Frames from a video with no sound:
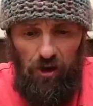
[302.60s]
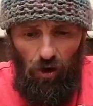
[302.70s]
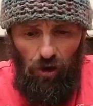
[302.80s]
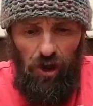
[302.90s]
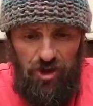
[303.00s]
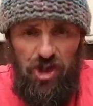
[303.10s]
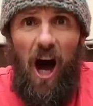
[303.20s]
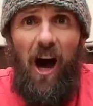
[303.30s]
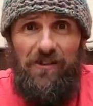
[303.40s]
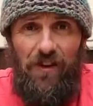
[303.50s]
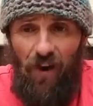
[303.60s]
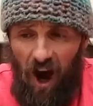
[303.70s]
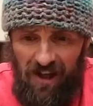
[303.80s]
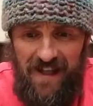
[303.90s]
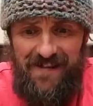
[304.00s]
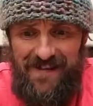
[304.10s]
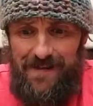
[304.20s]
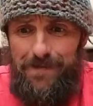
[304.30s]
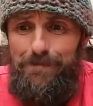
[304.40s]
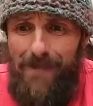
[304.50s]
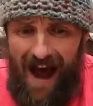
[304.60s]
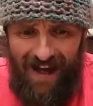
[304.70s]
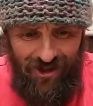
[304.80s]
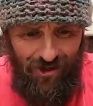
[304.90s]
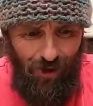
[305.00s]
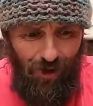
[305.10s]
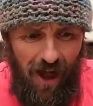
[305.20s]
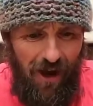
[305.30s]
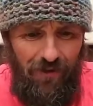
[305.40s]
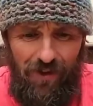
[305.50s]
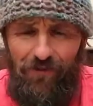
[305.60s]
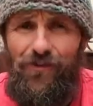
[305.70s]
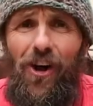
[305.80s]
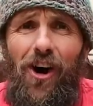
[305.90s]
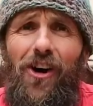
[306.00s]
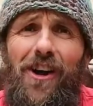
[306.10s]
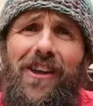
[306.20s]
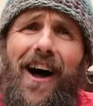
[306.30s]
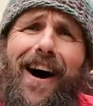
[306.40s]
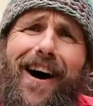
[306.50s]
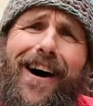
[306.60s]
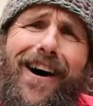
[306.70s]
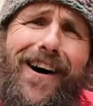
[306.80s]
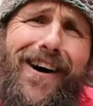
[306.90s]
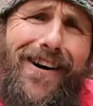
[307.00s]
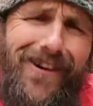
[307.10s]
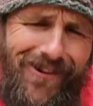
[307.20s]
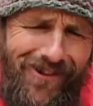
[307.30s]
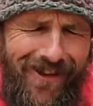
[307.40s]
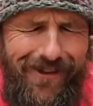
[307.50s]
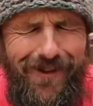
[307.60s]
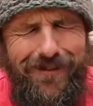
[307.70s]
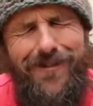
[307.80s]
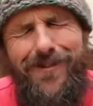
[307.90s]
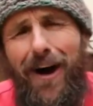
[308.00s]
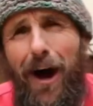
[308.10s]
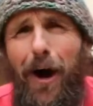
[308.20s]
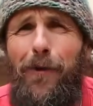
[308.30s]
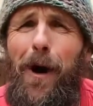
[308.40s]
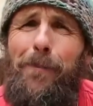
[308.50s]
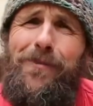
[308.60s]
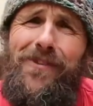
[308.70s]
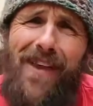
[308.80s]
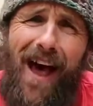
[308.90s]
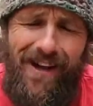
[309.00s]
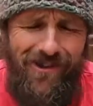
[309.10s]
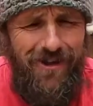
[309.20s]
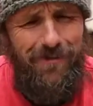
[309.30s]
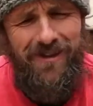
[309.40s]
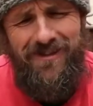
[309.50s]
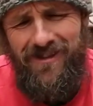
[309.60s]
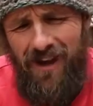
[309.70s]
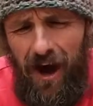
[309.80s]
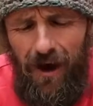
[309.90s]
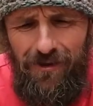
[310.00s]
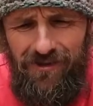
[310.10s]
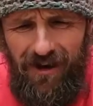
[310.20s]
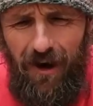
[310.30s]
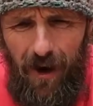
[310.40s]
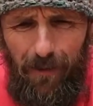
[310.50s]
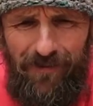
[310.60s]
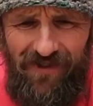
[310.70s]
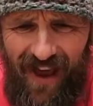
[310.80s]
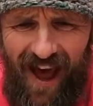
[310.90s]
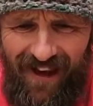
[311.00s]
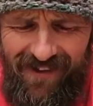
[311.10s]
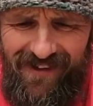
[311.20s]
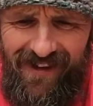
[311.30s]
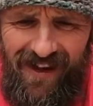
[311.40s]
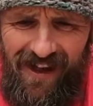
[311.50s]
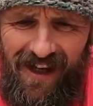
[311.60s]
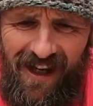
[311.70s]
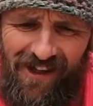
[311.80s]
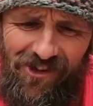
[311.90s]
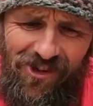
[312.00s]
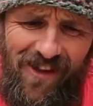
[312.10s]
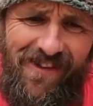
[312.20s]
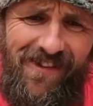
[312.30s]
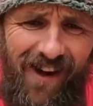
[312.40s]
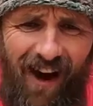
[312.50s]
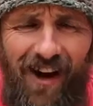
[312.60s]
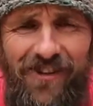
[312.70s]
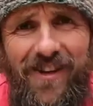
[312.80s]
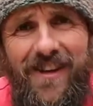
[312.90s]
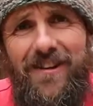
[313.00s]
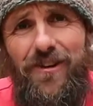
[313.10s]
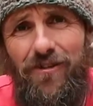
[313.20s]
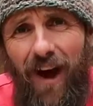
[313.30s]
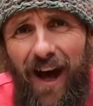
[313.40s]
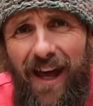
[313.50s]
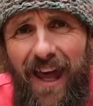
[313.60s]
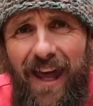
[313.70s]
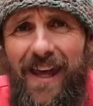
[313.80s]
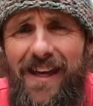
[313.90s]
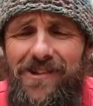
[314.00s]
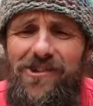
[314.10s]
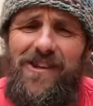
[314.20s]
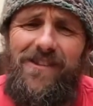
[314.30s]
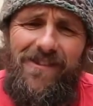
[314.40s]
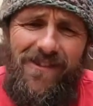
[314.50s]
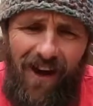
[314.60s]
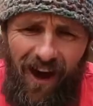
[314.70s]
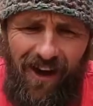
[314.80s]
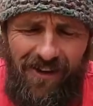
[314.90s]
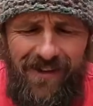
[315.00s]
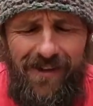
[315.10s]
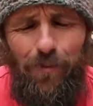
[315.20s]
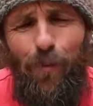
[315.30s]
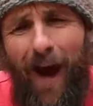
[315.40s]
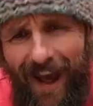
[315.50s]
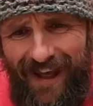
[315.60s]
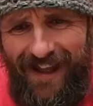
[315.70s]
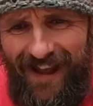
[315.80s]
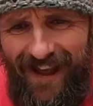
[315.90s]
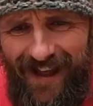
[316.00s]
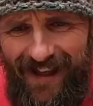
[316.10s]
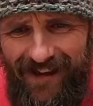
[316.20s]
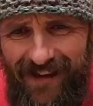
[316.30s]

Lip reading: and all the jars of honey smashed all over the floor, and oh, she was so upset. She was so upset. And she started crying, and she started wailing.